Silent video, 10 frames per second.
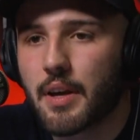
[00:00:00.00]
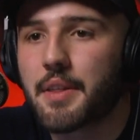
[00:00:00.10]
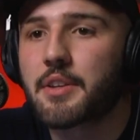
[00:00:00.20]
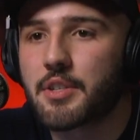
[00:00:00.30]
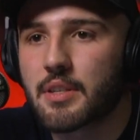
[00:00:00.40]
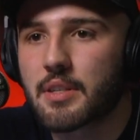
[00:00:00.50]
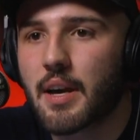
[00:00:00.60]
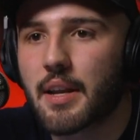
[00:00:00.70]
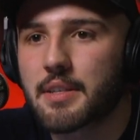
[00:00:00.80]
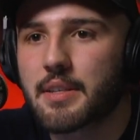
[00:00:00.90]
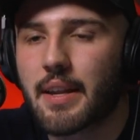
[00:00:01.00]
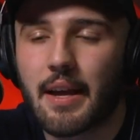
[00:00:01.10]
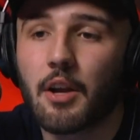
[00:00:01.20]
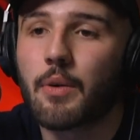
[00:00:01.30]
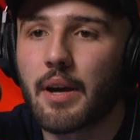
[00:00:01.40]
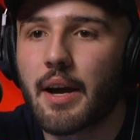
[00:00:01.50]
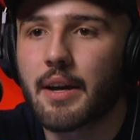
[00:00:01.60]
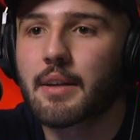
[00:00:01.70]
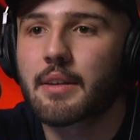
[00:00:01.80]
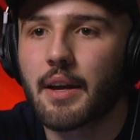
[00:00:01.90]
and then just kind of said, "I know a
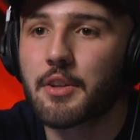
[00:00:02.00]
guy," and